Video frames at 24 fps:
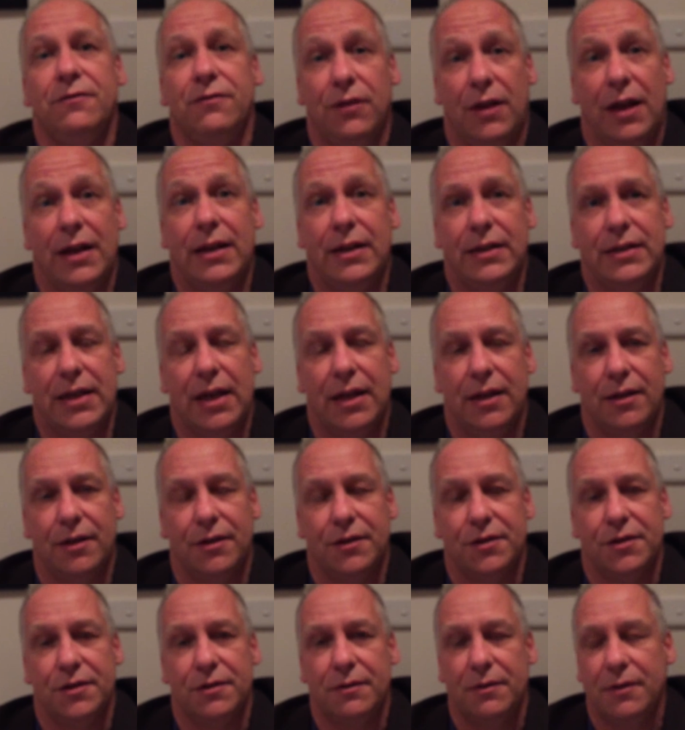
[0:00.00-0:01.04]
flight
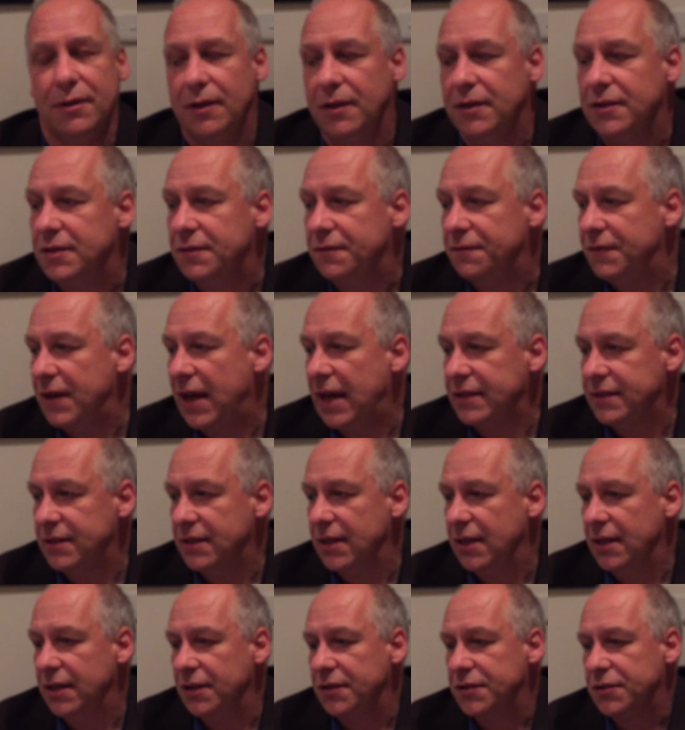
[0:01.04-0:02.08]
attendants. It's a
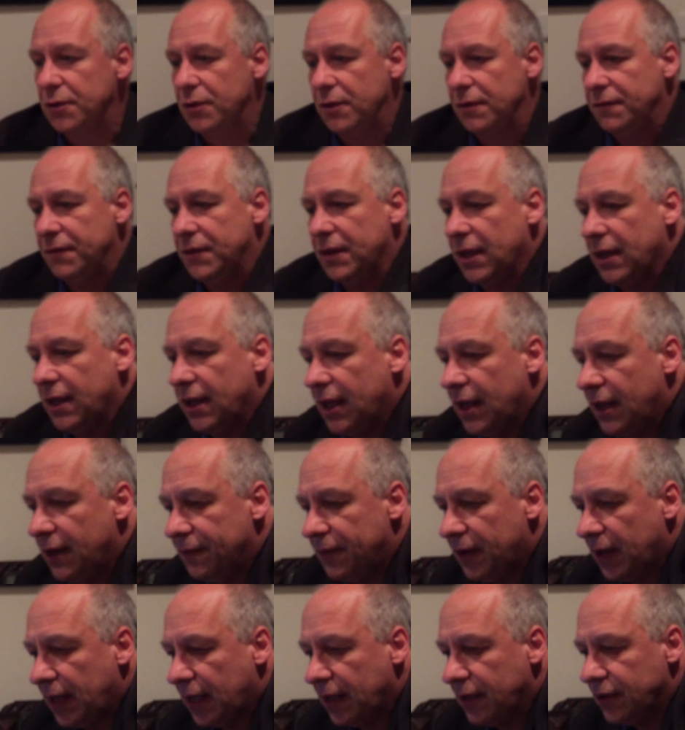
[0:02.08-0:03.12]
fascinating sort of thing, and if
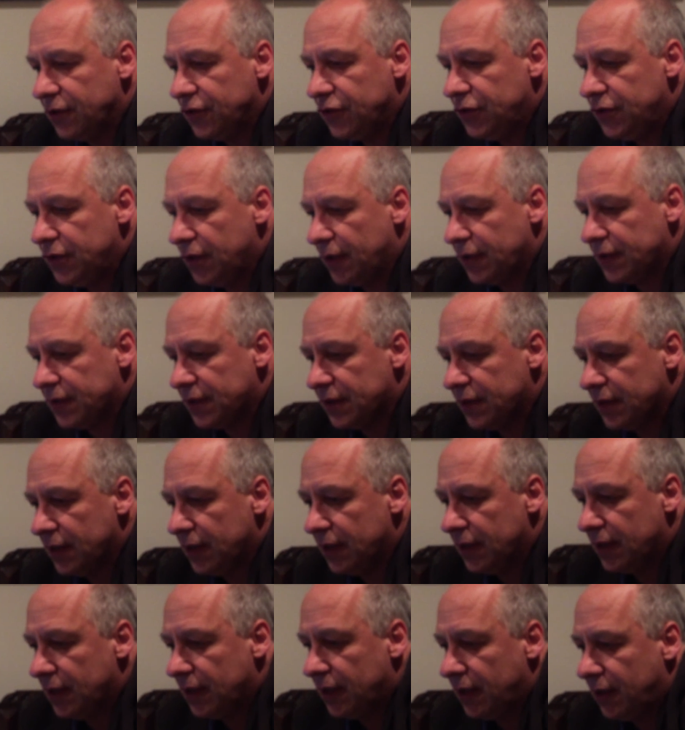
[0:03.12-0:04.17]
I can just
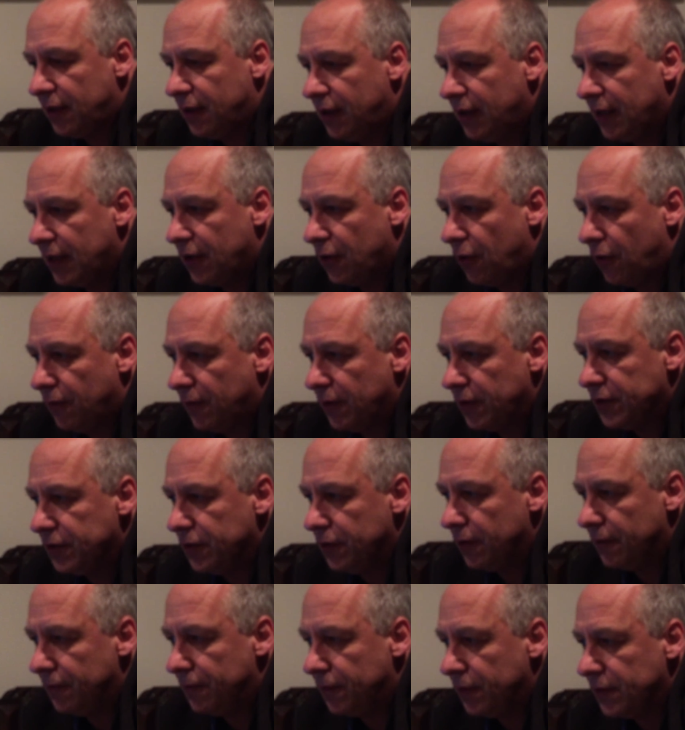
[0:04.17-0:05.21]
click over
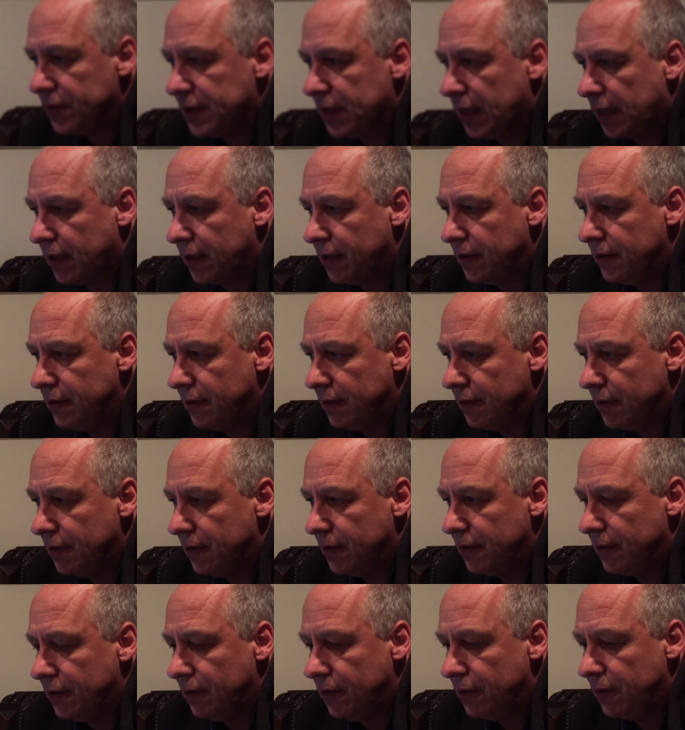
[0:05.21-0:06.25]
to it for a second.
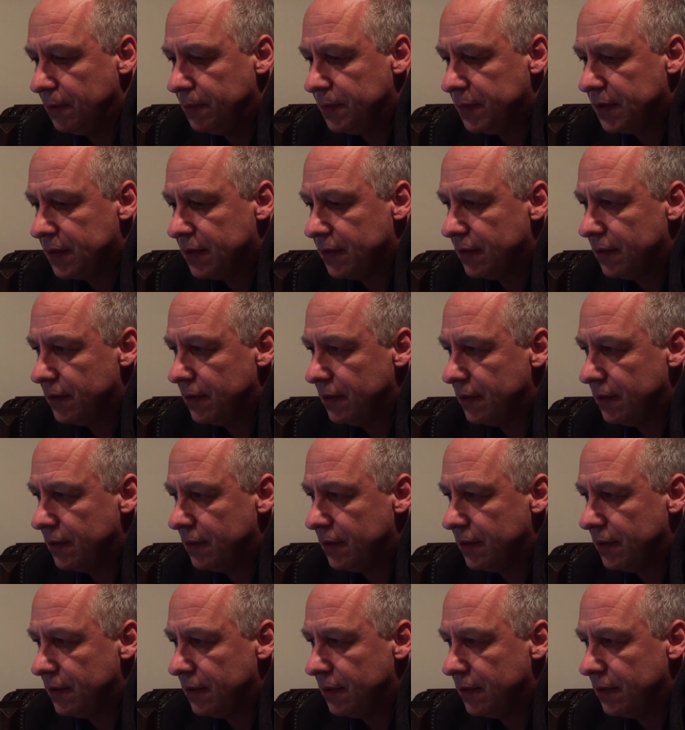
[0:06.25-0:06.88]
Oops.